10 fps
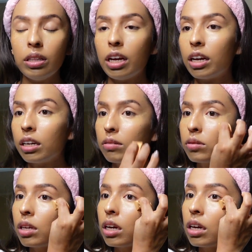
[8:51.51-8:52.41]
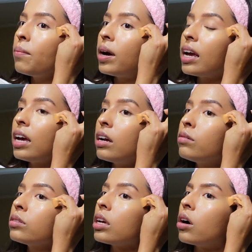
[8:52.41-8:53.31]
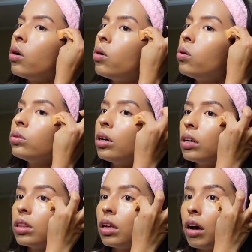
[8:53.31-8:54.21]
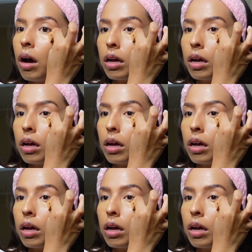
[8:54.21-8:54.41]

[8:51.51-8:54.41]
Like, and I was like, in my head I was like, hold the,